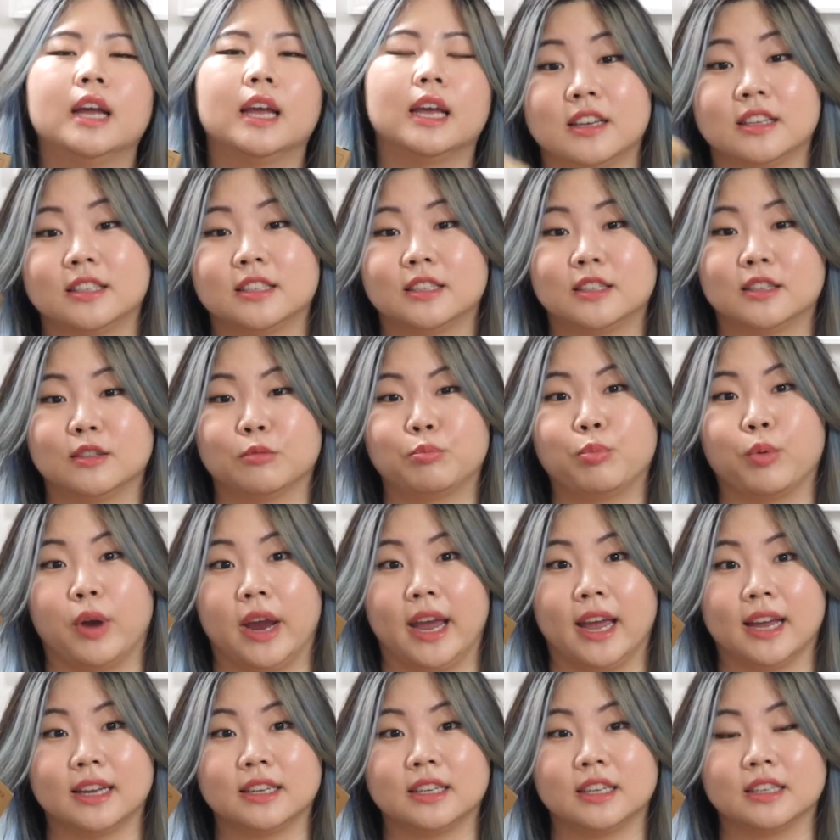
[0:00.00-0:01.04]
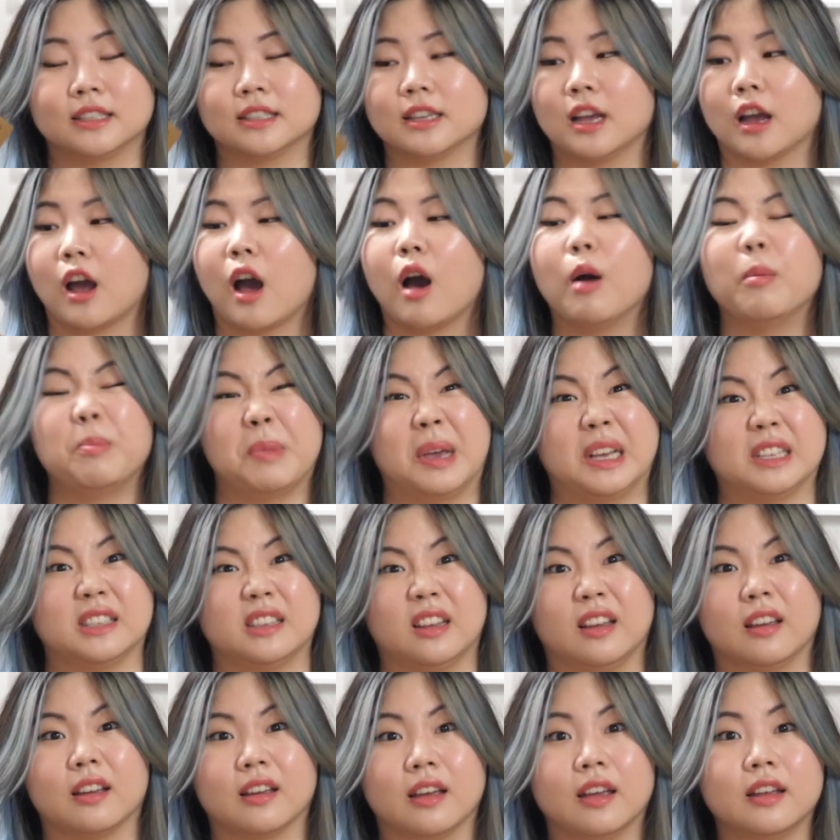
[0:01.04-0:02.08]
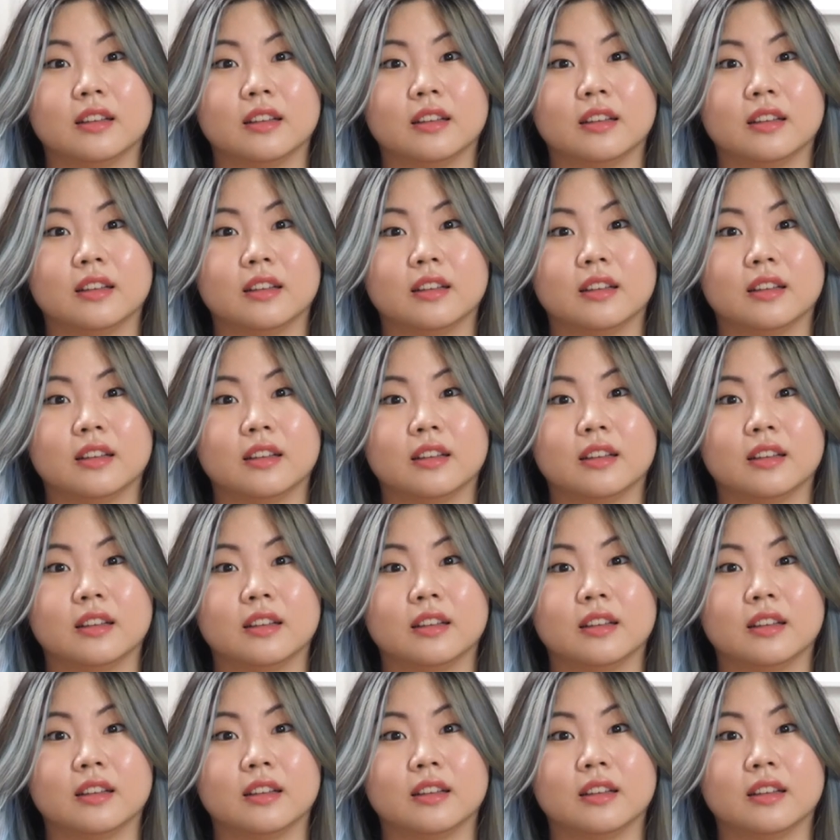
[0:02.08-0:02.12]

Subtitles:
This brand is like amazing.